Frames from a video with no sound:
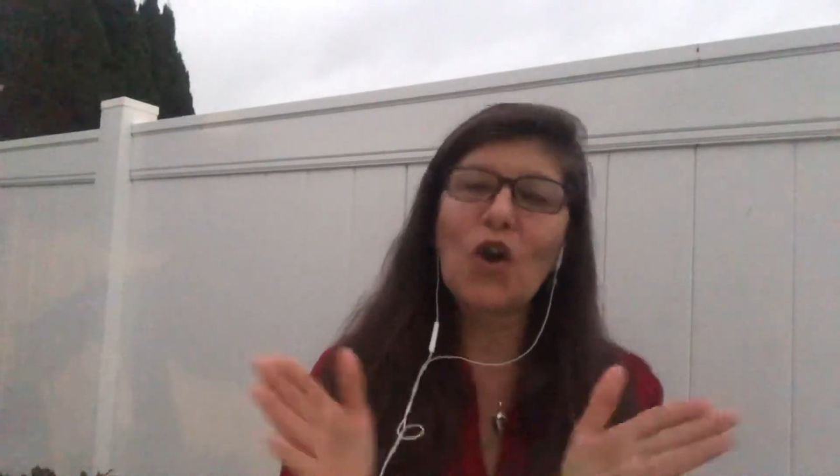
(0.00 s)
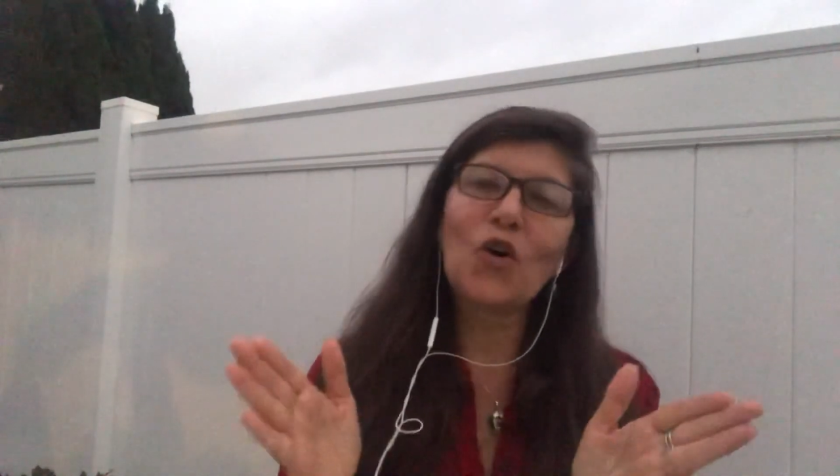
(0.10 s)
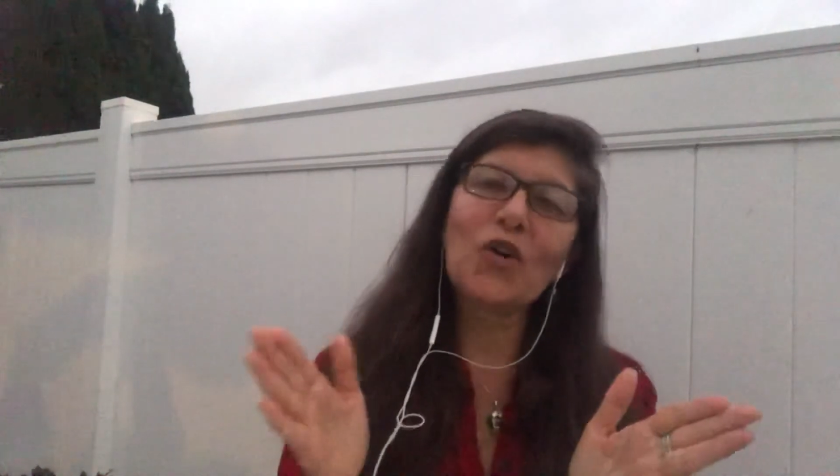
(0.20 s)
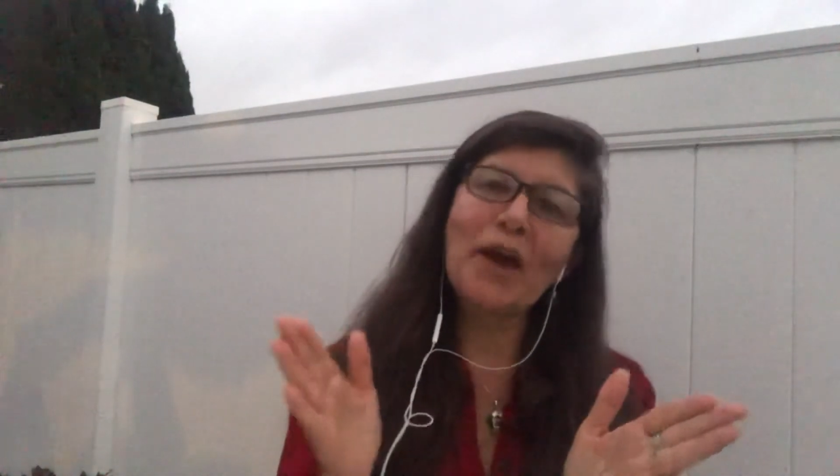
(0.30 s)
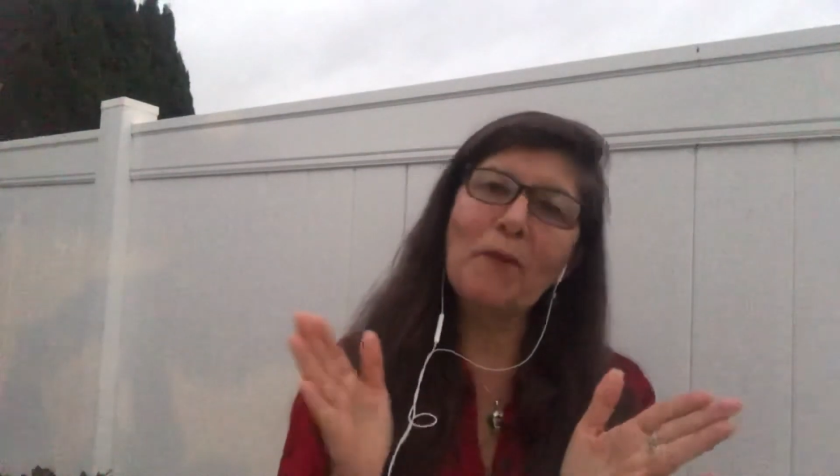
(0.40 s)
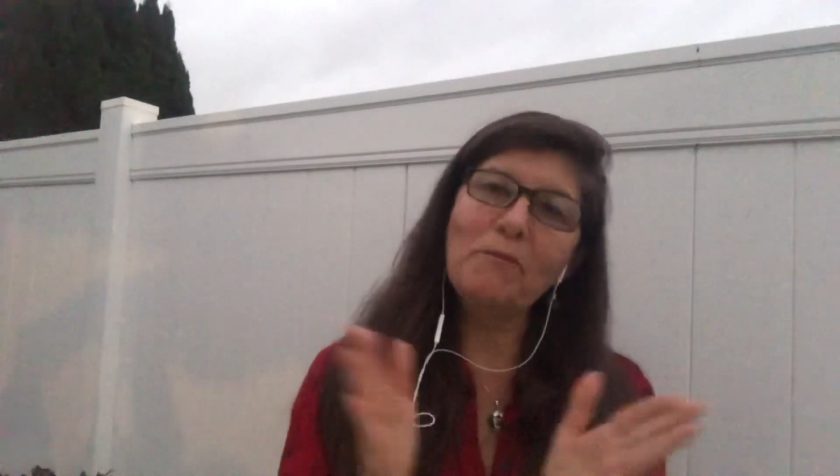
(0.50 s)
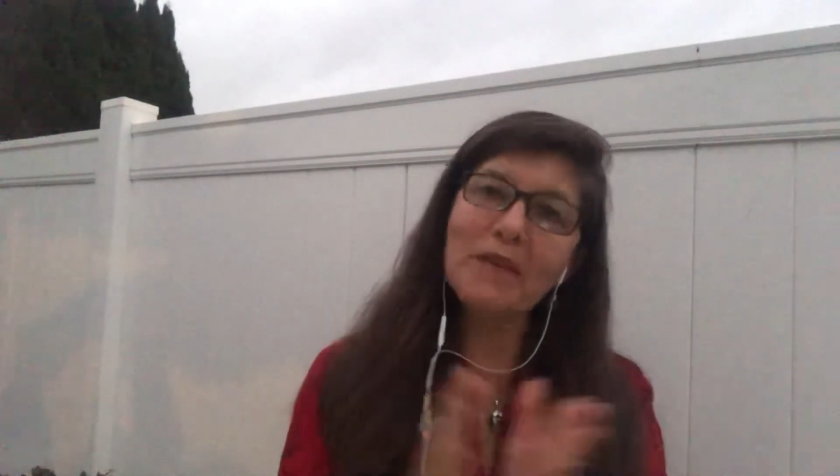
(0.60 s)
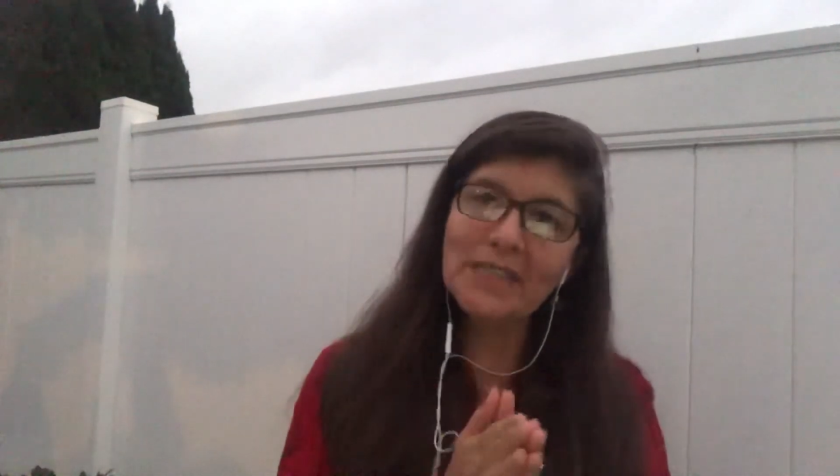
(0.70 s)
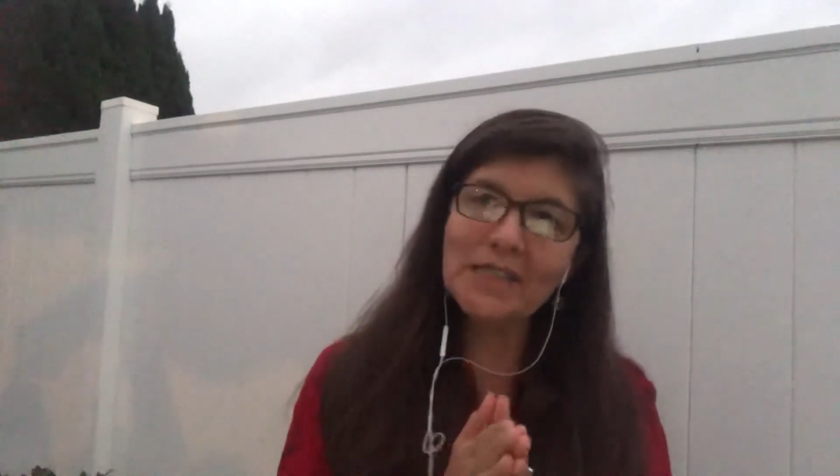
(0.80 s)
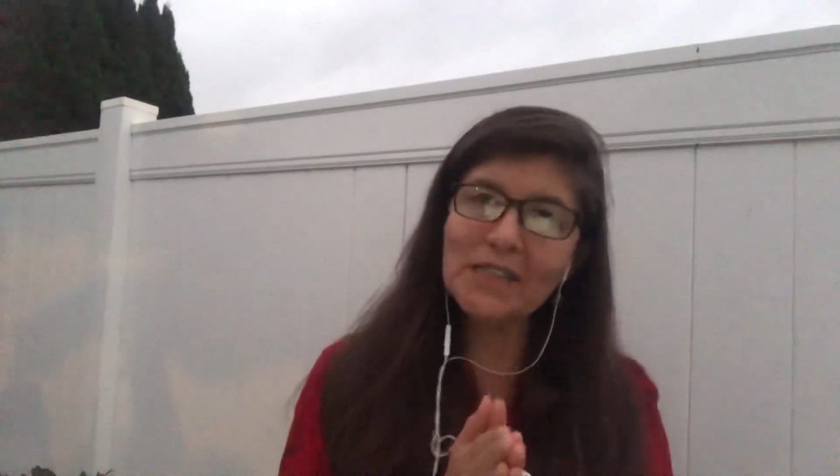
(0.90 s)
or a
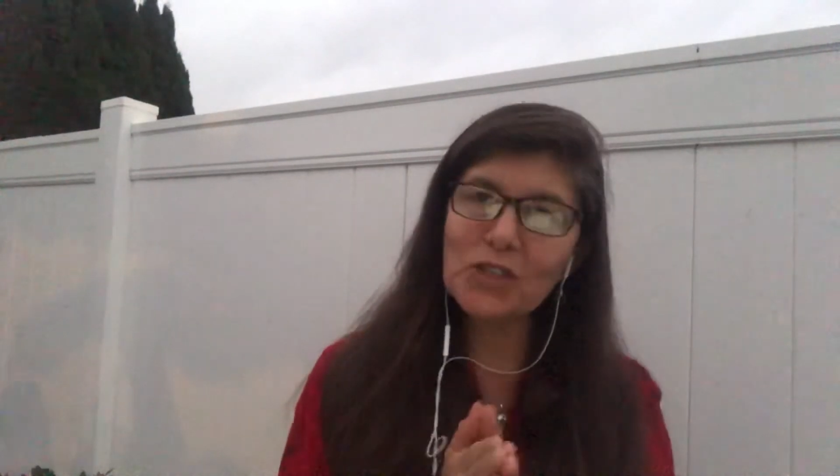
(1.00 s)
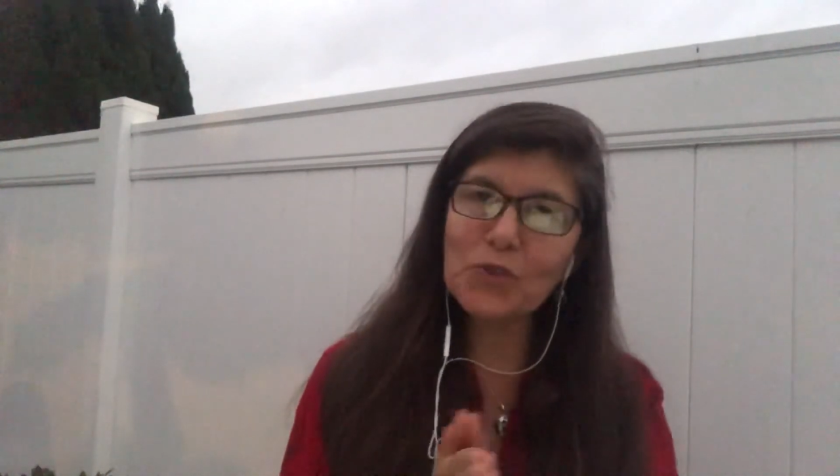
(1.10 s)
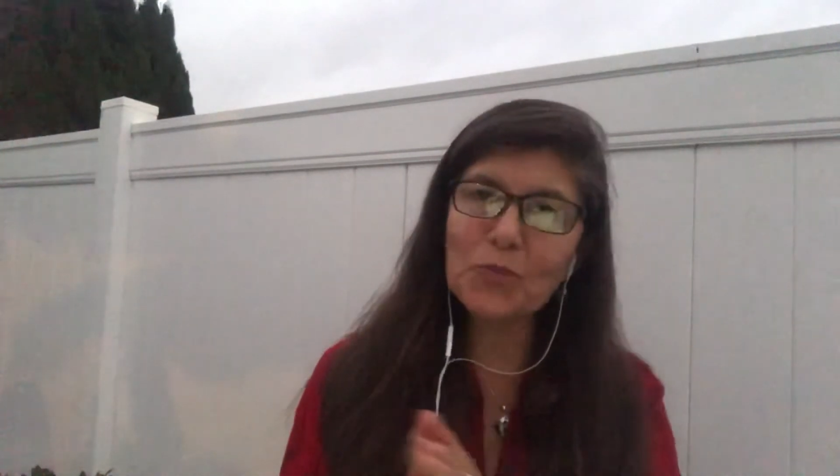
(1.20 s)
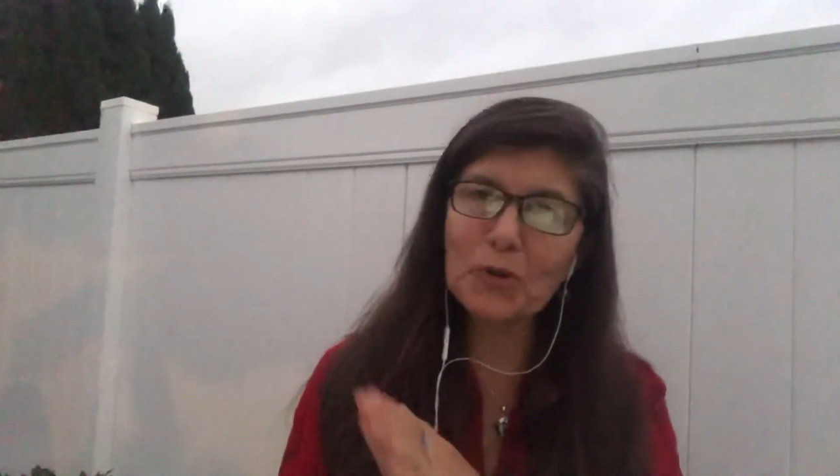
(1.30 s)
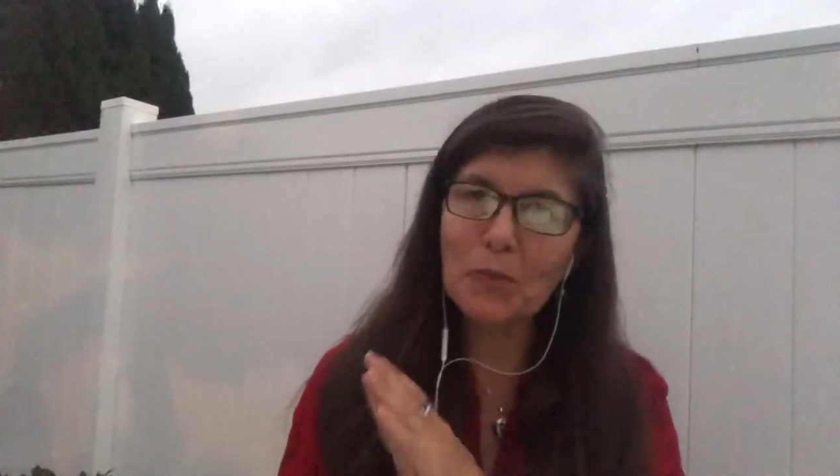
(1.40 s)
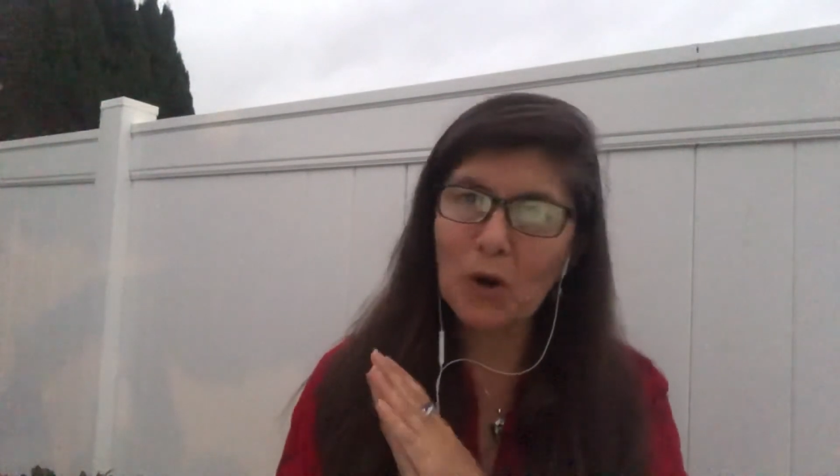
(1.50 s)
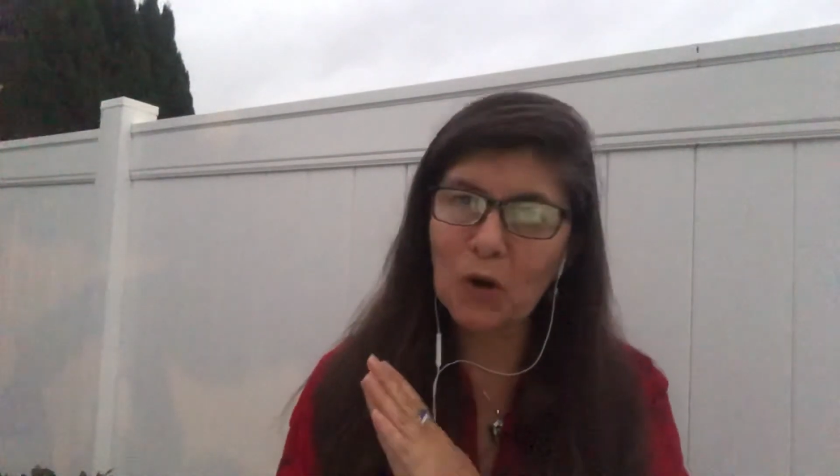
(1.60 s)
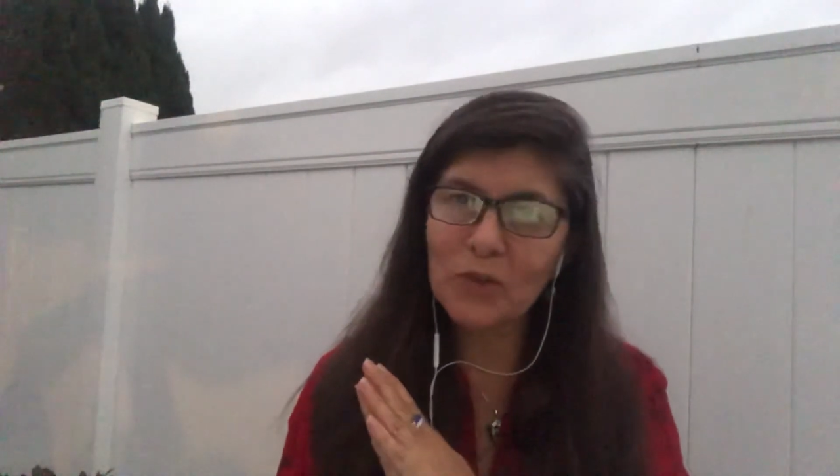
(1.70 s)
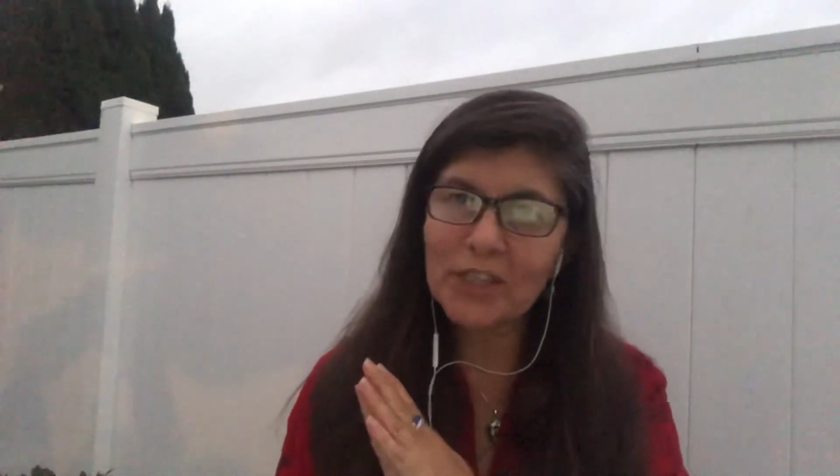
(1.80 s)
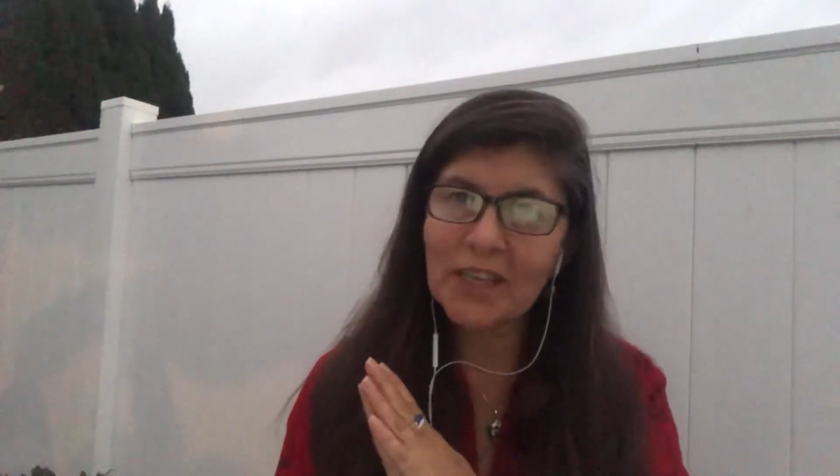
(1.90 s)
business to
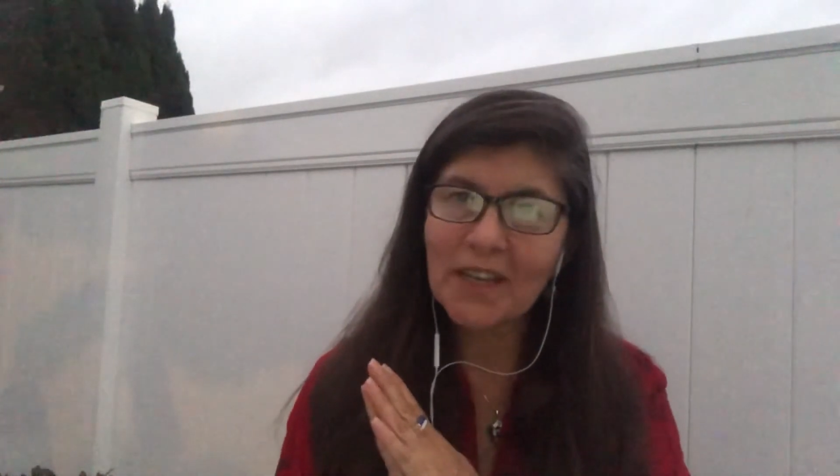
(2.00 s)
promote,